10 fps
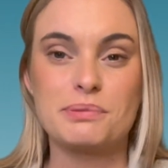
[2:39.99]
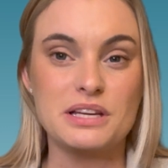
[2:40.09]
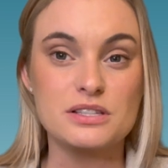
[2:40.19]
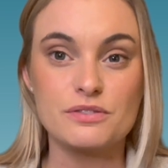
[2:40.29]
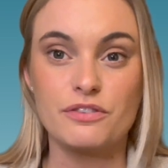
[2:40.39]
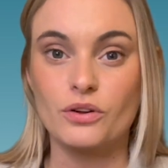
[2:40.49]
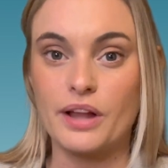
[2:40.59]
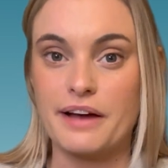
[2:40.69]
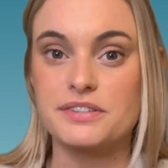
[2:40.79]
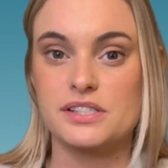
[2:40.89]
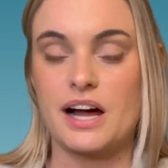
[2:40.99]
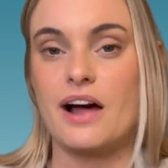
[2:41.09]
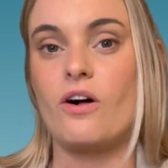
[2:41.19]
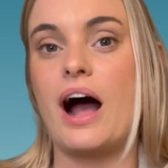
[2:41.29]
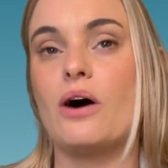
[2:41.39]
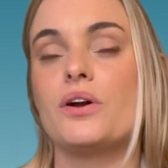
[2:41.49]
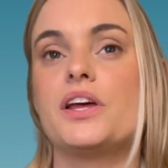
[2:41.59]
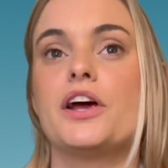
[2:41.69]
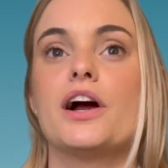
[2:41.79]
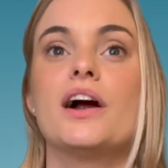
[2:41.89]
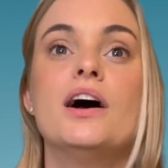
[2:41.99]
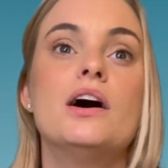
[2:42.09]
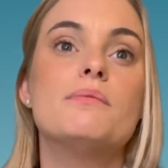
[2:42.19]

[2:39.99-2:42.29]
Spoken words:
peaceful lifestyle out here.